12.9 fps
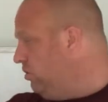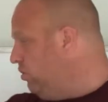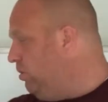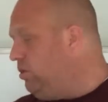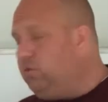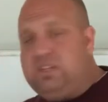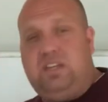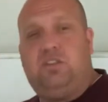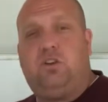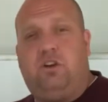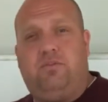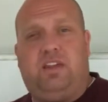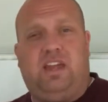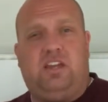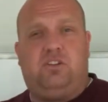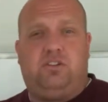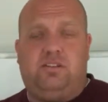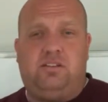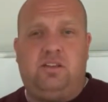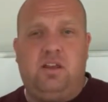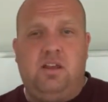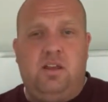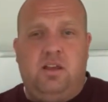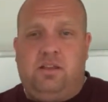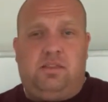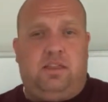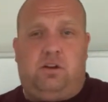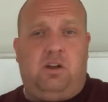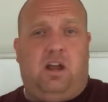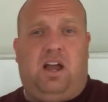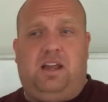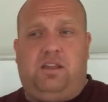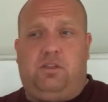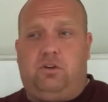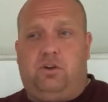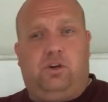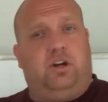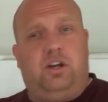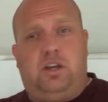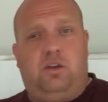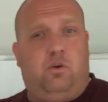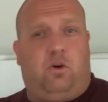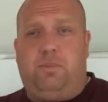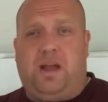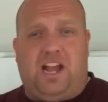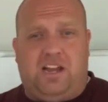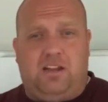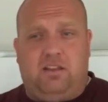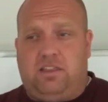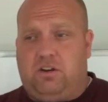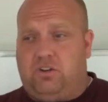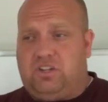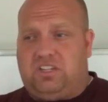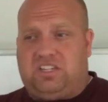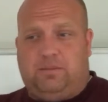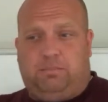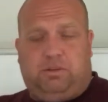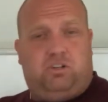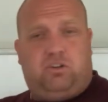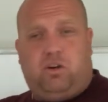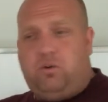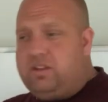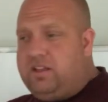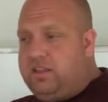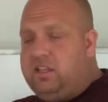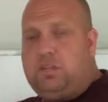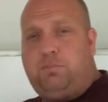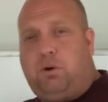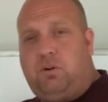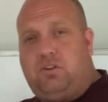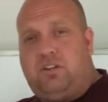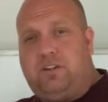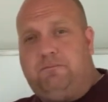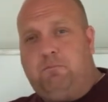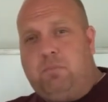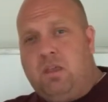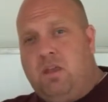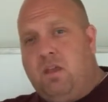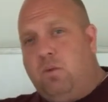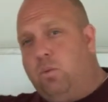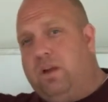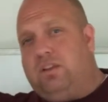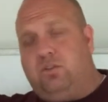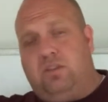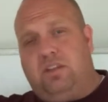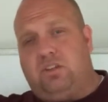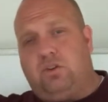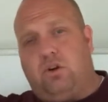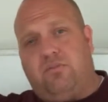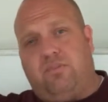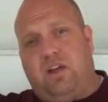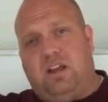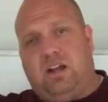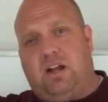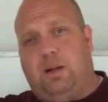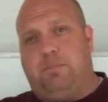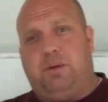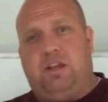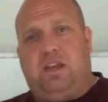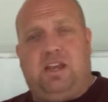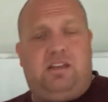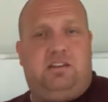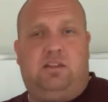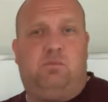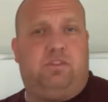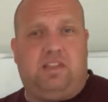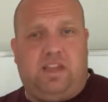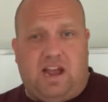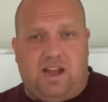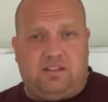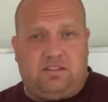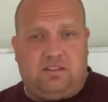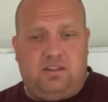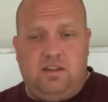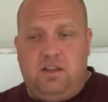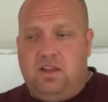So when you see certifications, they're neither good nor bad. They're just simply showing that this person went to this certifying company and did what they asked.